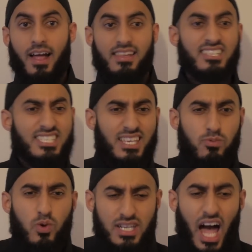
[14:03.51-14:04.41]
Then she said,
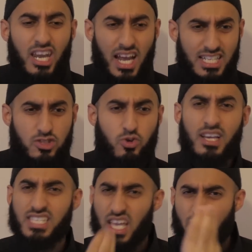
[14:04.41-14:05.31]
will Allah
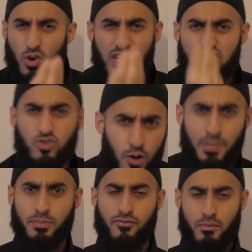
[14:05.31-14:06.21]
destroy us even though there's good
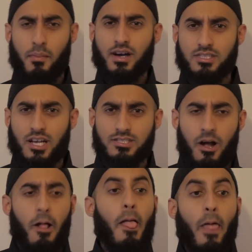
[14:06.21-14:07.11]
people from amongst us?
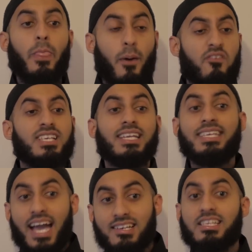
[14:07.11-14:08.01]
And the Prophet said,
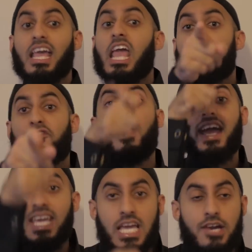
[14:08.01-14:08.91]
yes, if
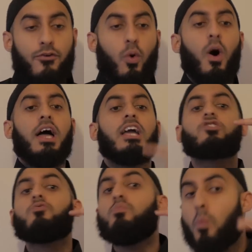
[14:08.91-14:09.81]
the evil
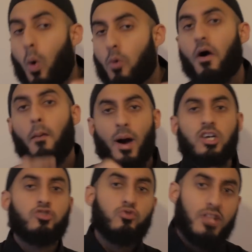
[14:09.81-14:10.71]
is more
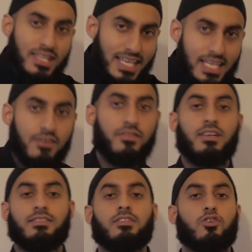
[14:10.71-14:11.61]
amongst you than
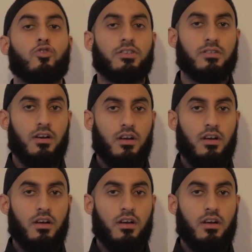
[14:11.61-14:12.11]
the good.